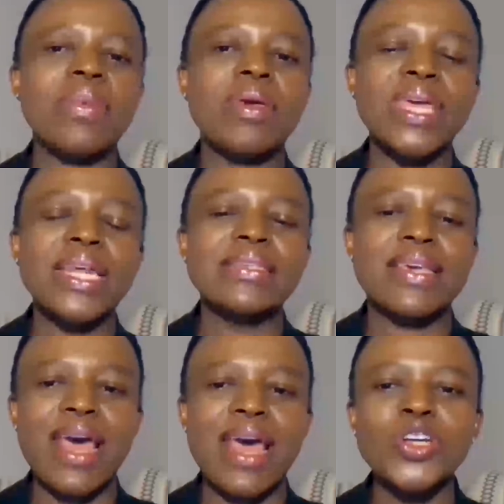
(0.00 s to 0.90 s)
Emil is
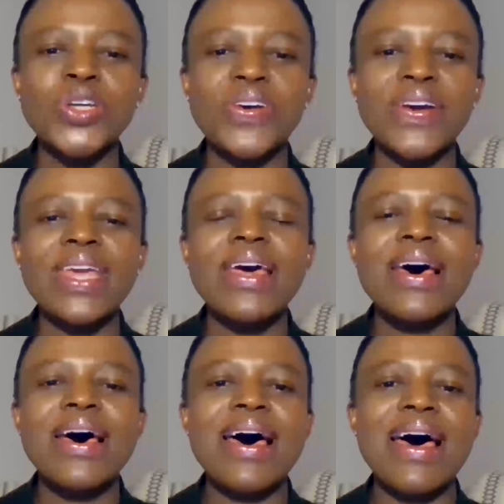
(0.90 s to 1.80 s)
an actuary,
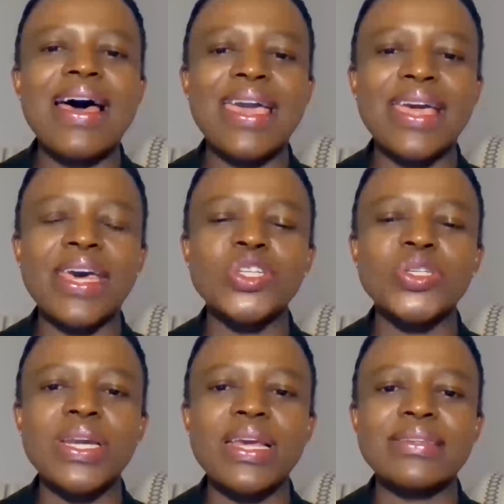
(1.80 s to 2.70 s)
head
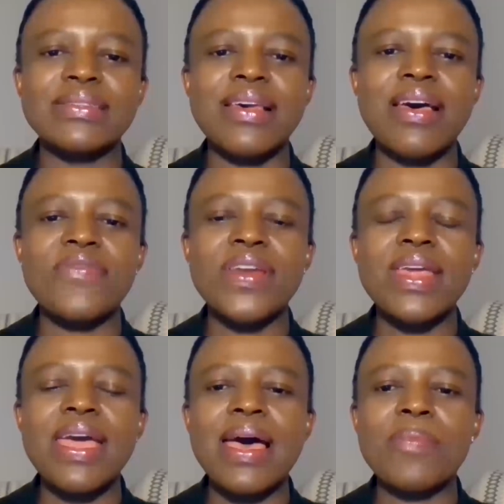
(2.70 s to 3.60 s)
actuary at
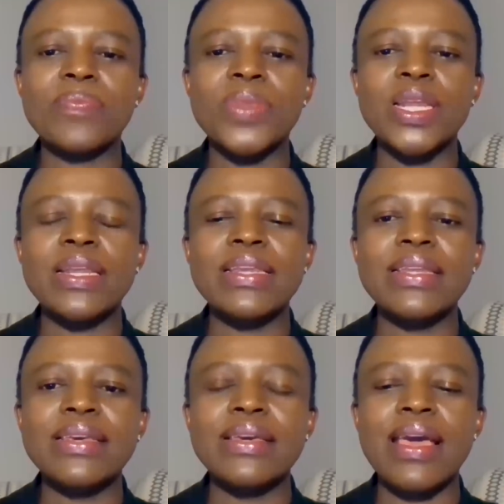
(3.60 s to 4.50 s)
Discovery,
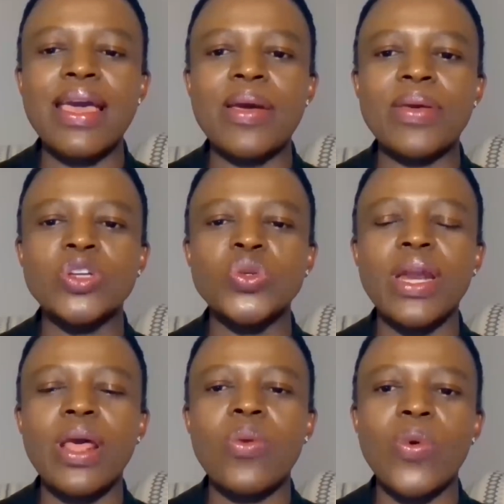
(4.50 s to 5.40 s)
leading
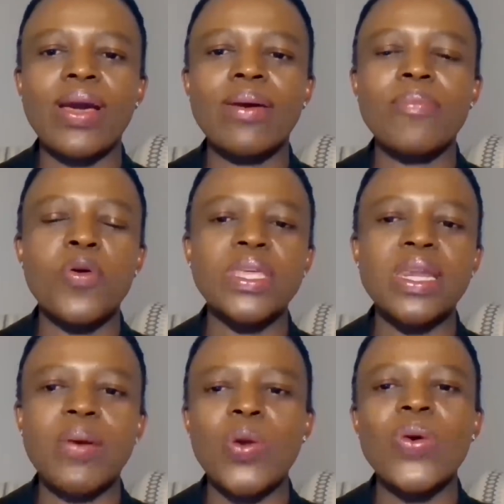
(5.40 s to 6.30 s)
actuarial work both in
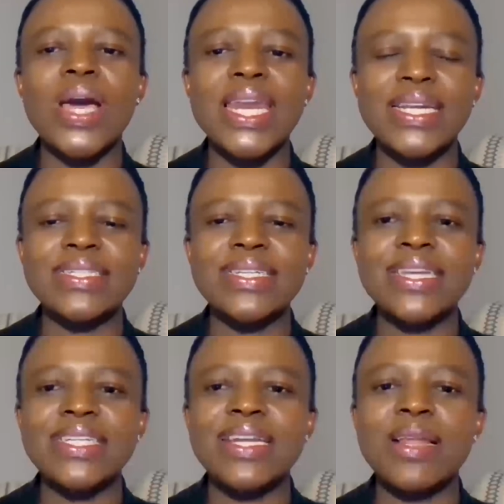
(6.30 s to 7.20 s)
our local
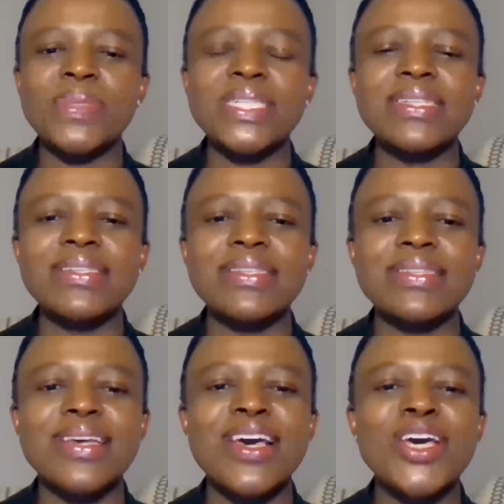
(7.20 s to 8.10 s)
international
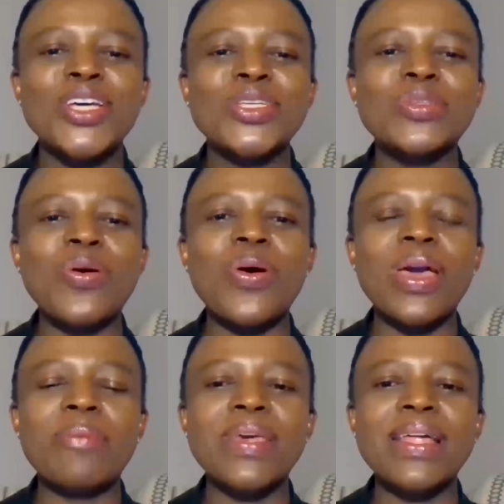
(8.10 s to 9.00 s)
businesses. So
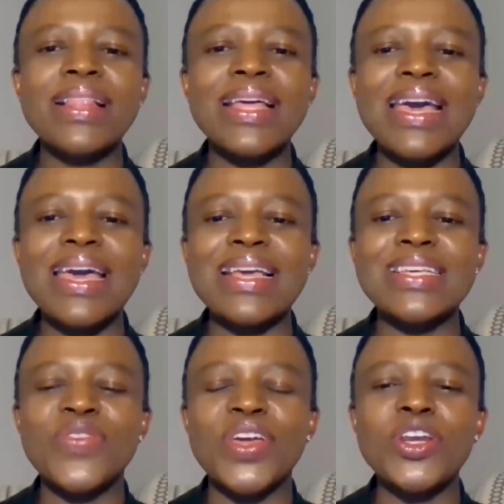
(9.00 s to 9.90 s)
Emil
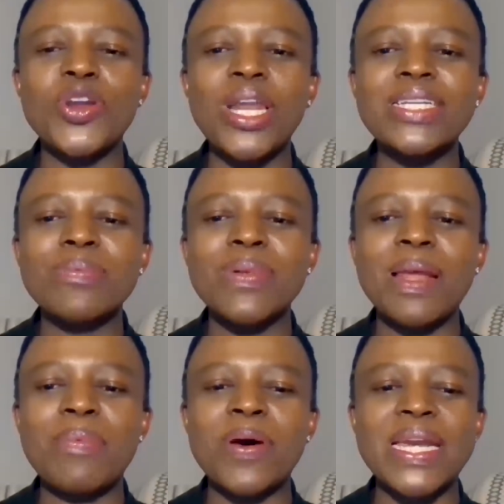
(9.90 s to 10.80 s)
is very knowledgeable
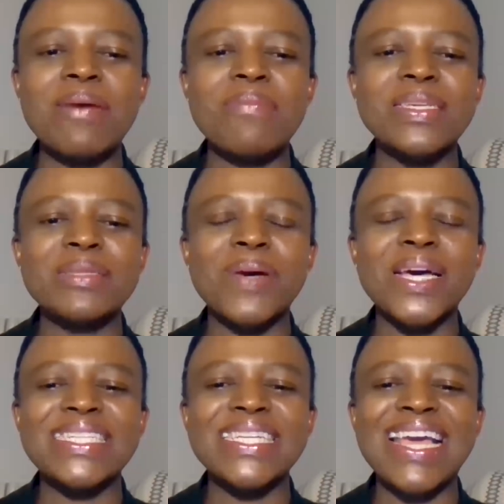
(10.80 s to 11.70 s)
about numbers,
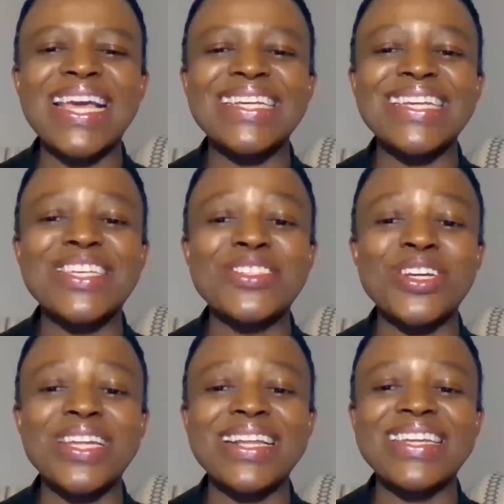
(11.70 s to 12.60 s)
but he's
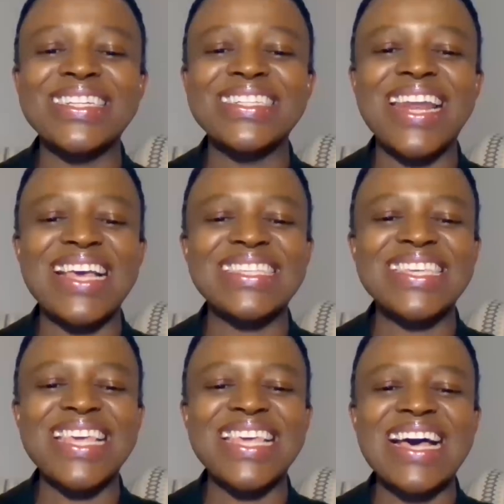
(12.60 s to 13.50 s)
not a clinician. I
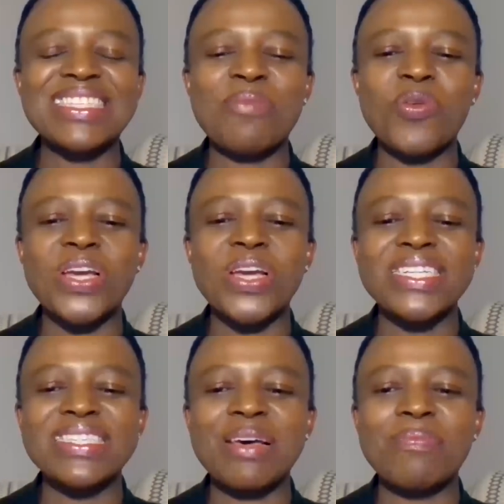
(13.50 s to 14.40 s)
see there are some
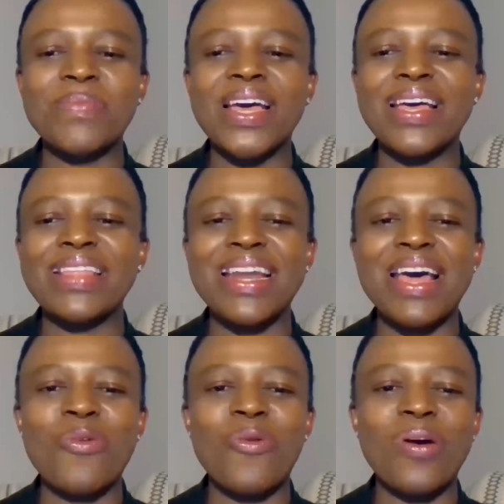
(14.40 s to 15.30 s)
questions that
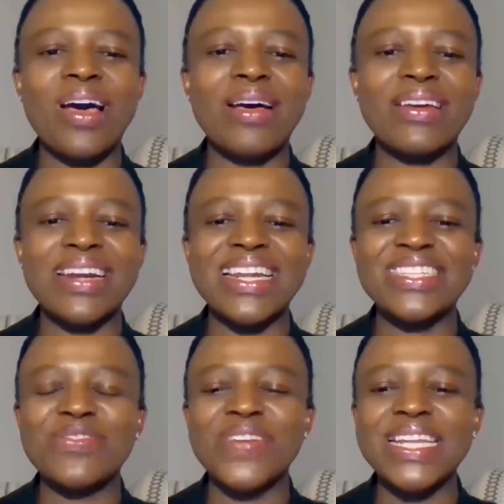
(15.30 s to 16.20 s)
are
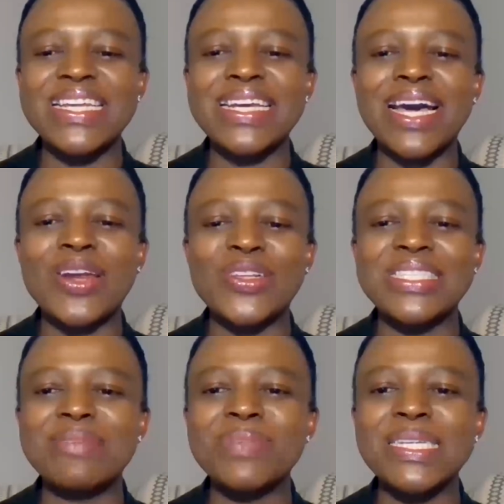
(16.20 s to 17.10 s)
relatively clinical on
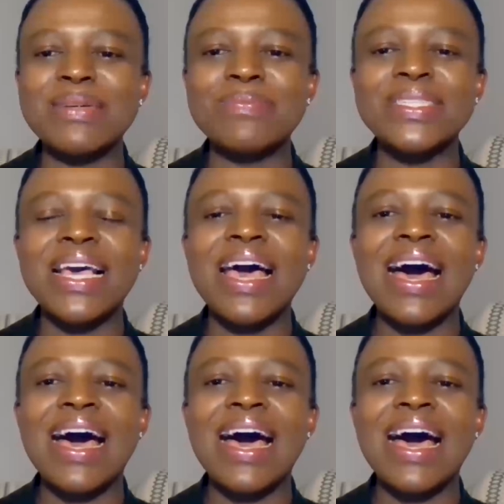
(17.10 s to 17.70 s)
symptoms.